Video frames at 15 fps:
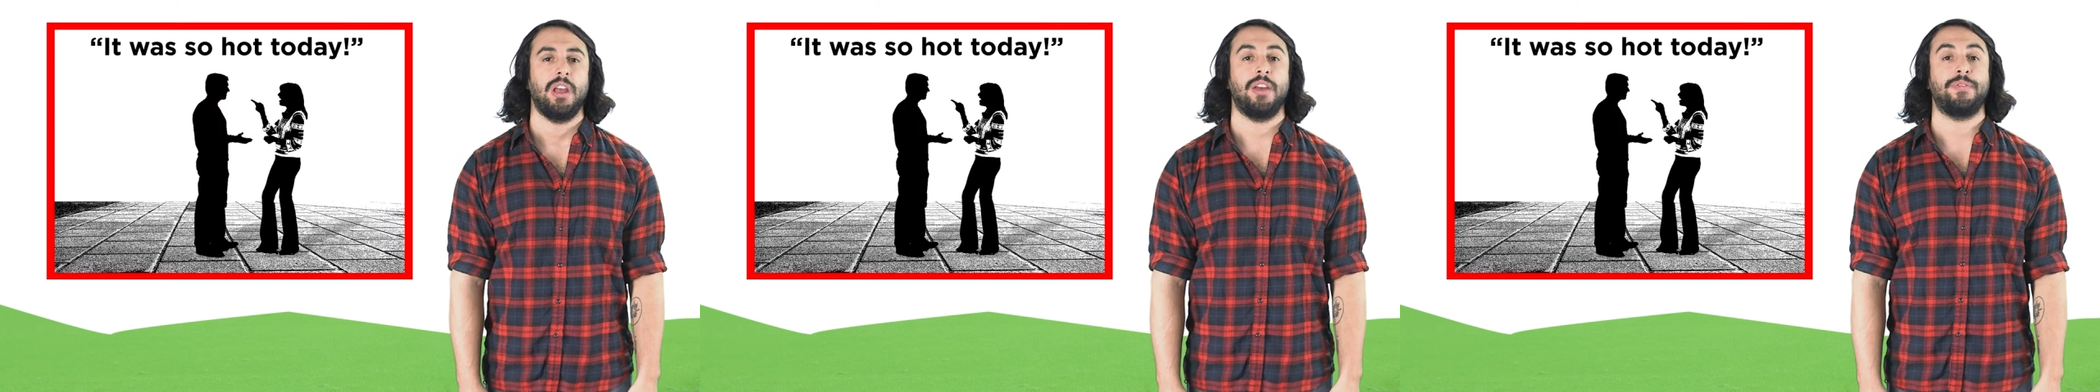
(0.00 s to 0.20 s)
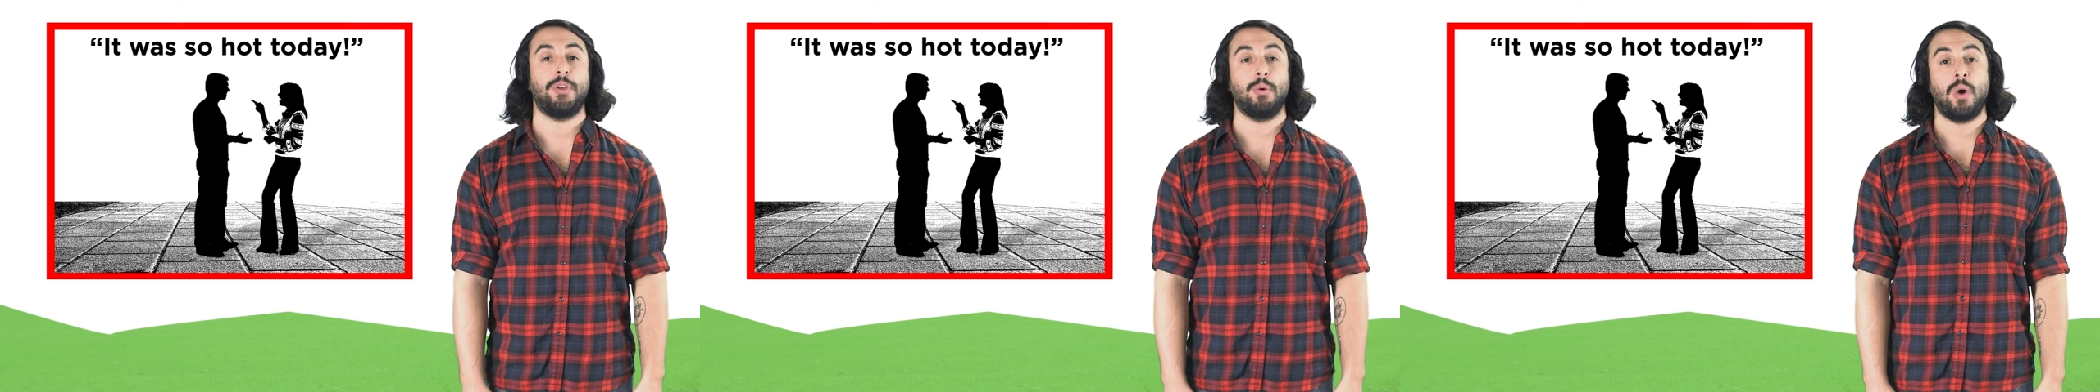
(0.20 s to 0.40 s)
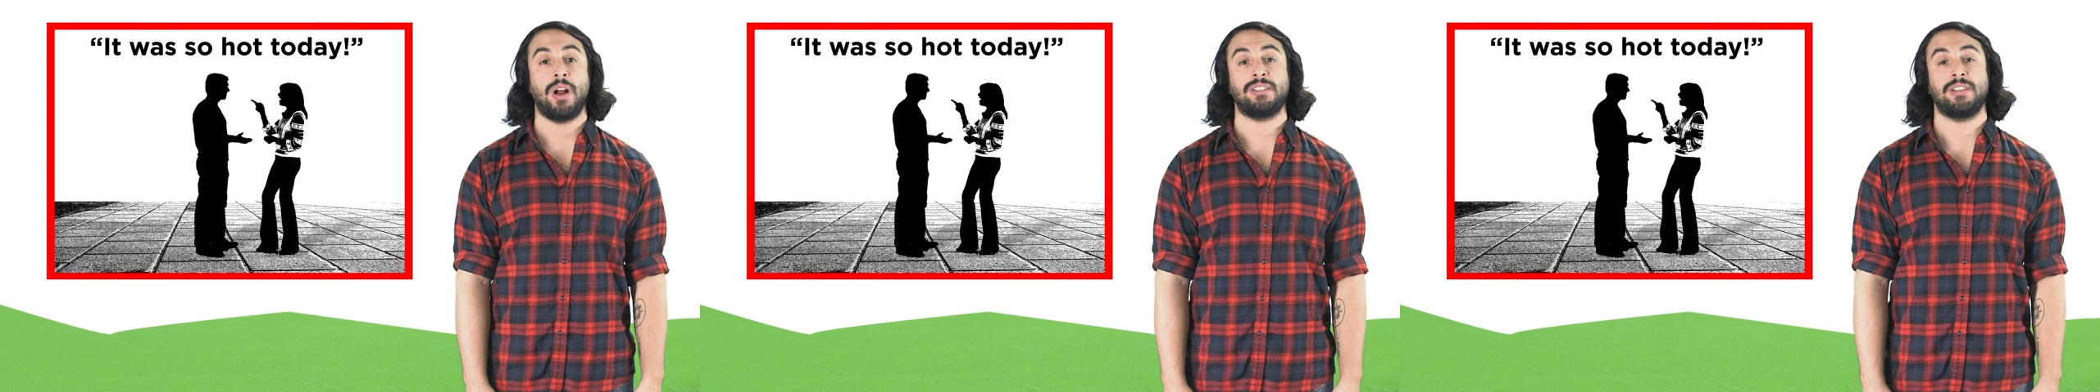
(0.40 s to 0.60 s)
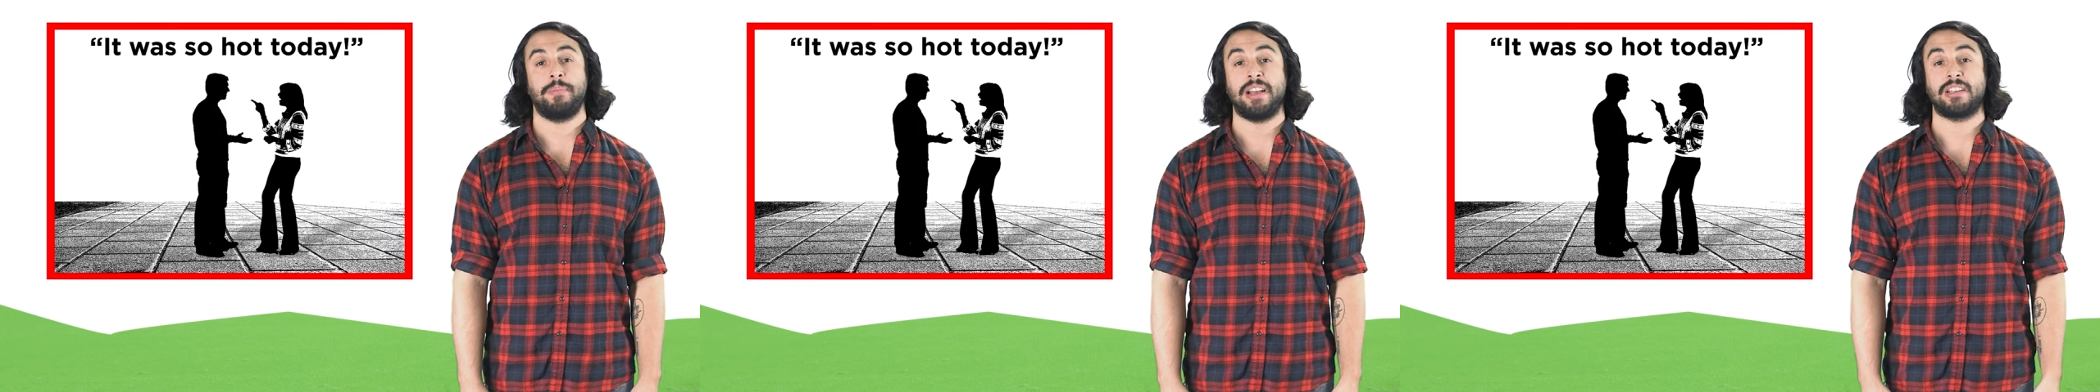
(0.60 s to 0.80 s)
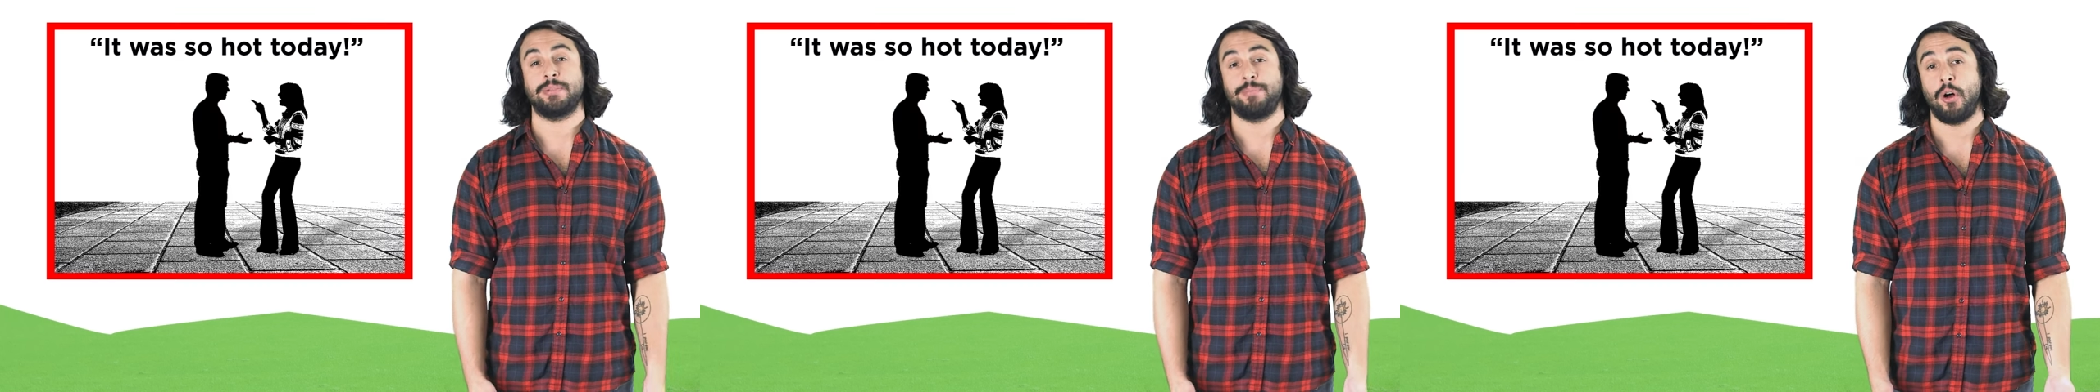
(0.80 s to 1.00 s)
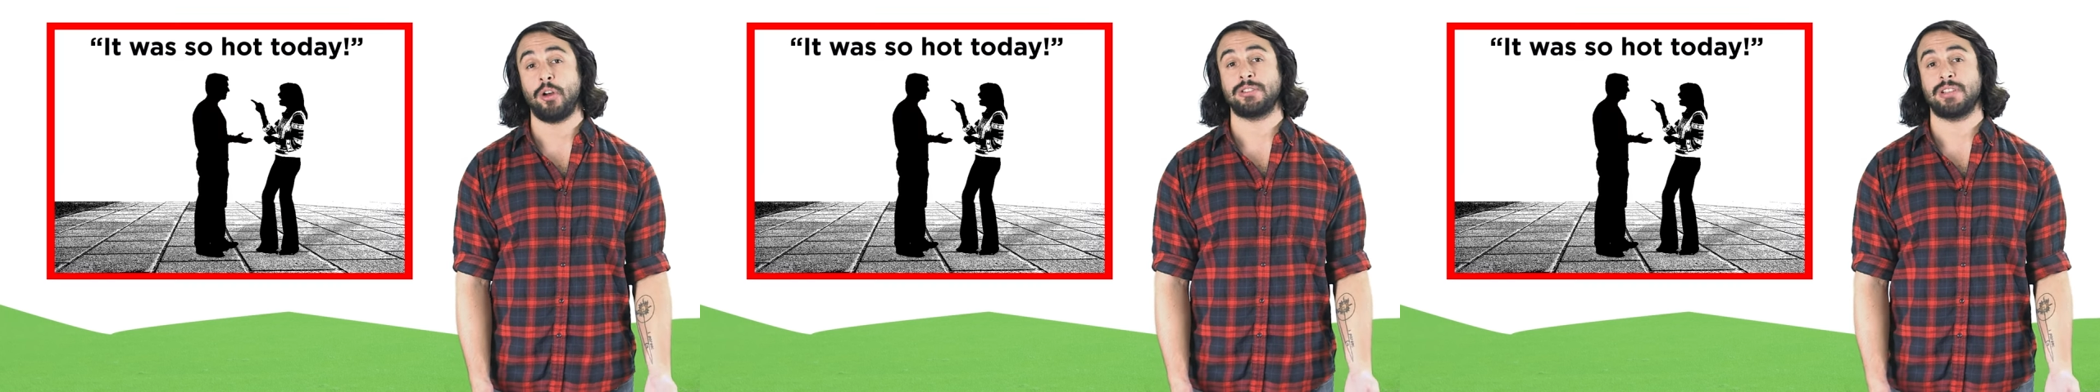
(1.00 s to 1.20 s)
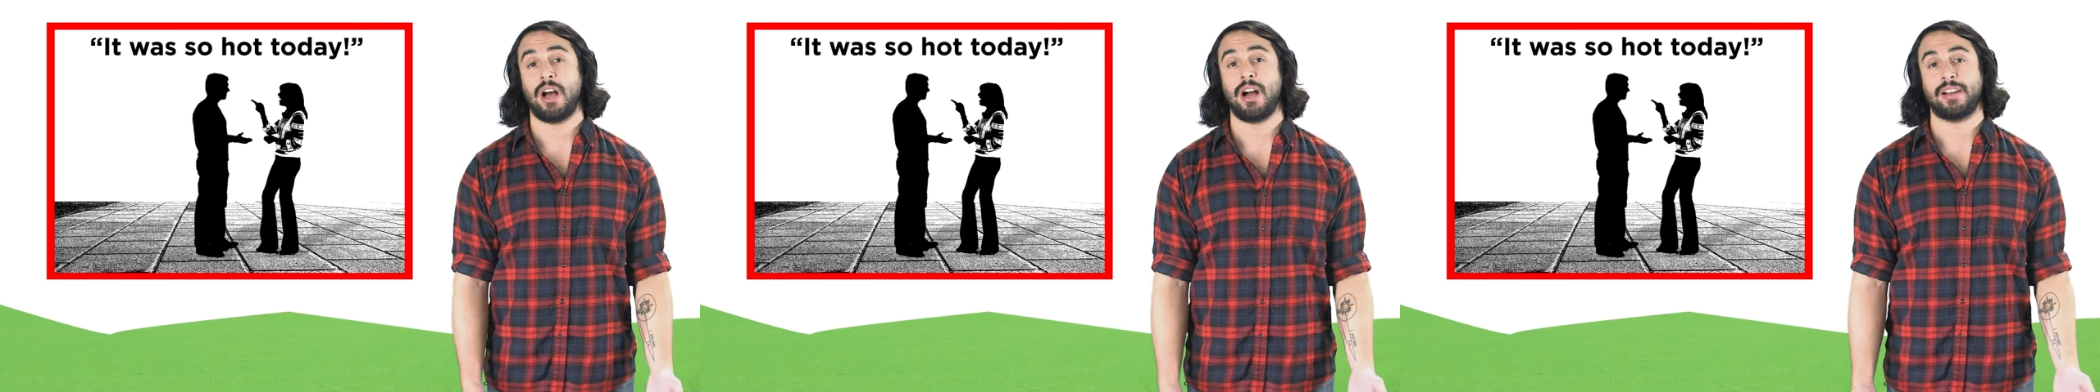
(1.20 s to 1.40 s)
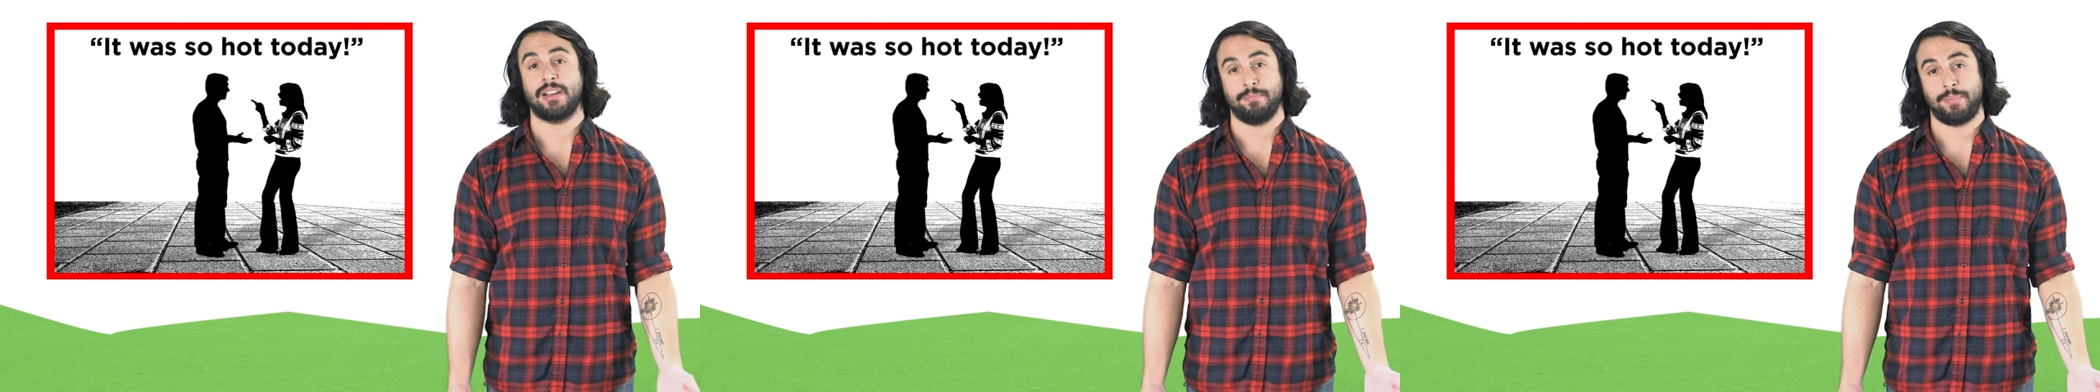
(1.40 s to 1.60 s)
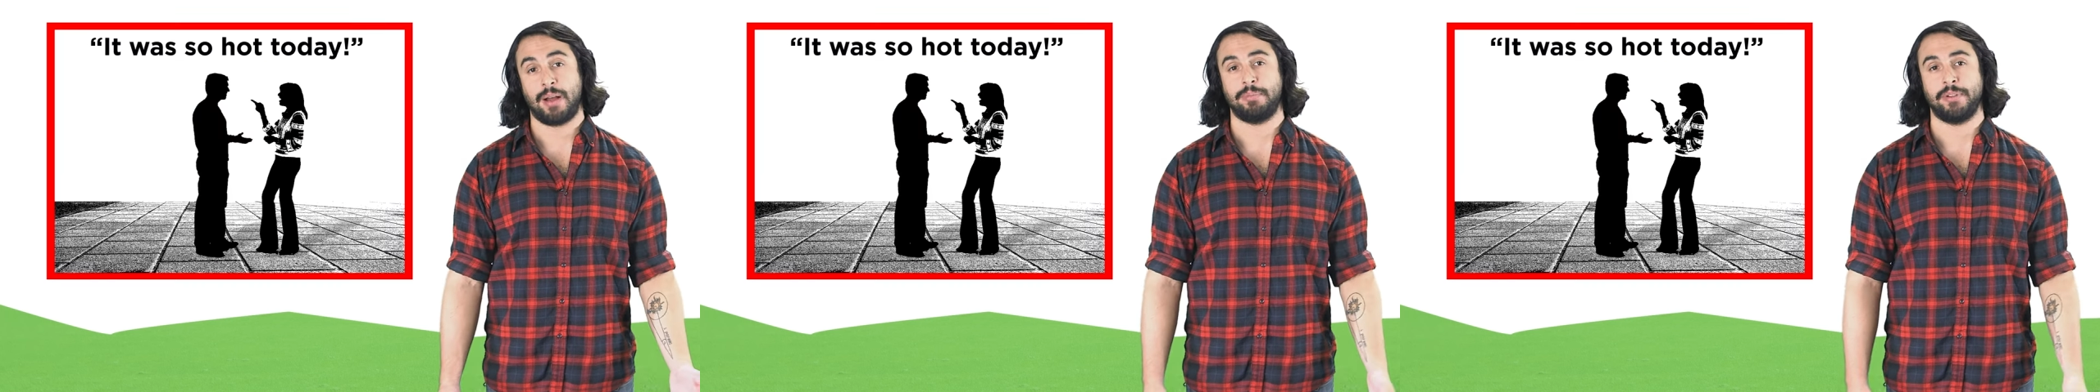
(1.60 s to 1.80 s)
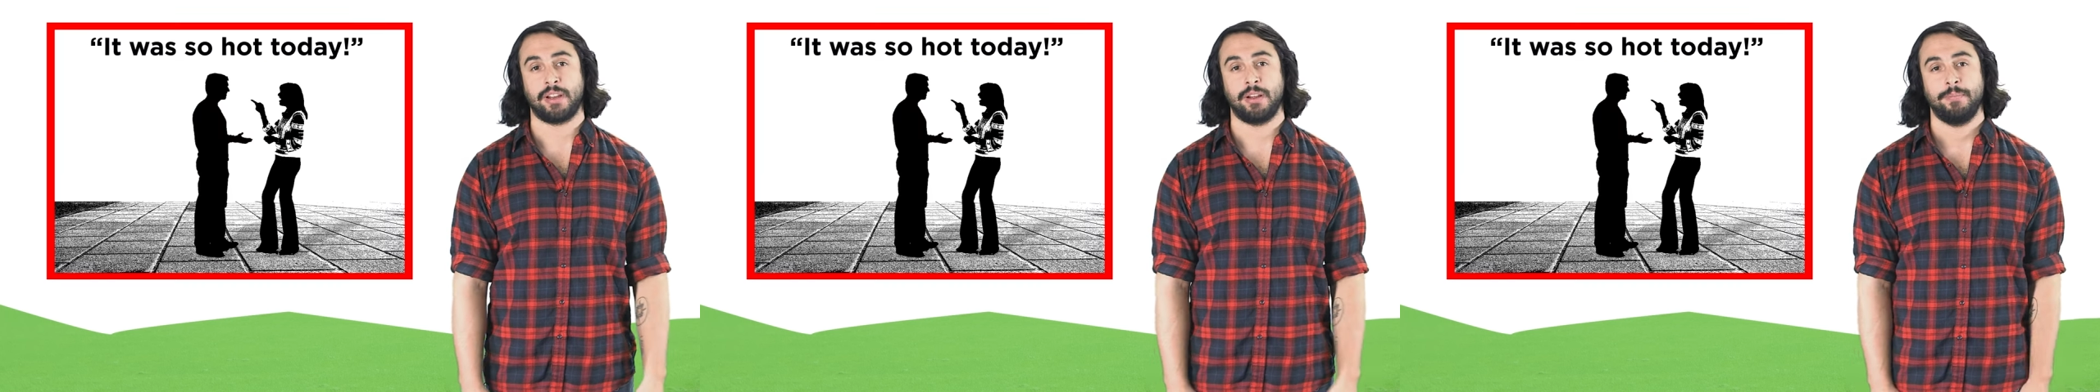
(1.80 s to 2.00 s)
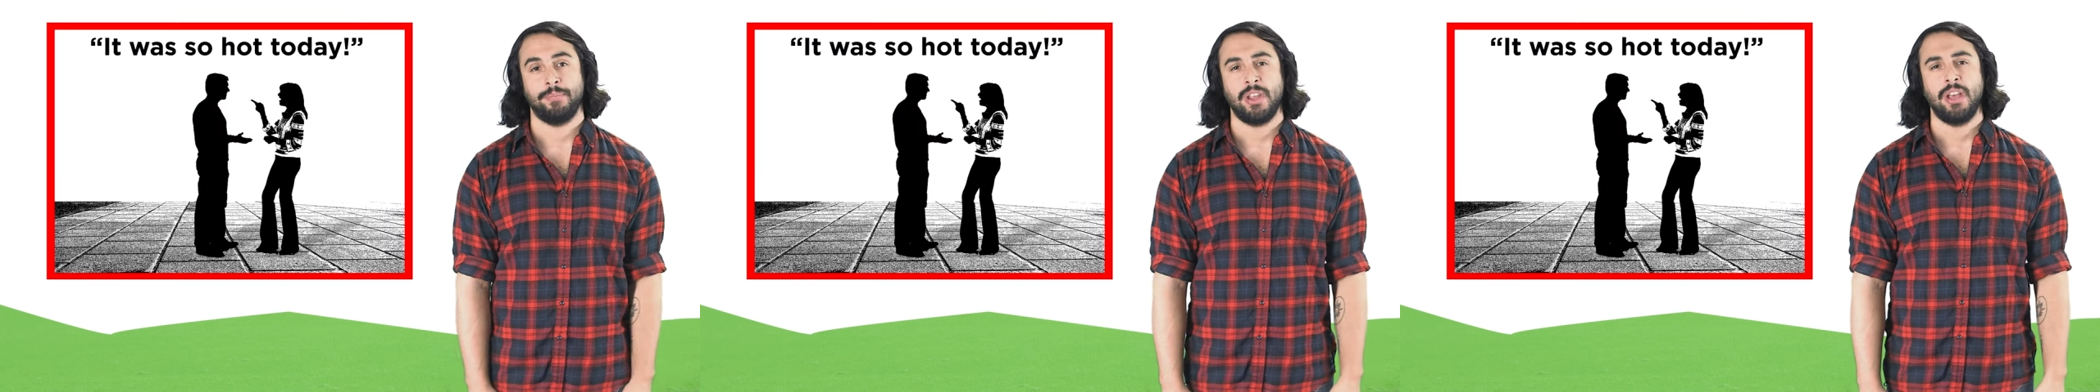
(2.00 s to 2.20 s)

If you want to make small talk in public,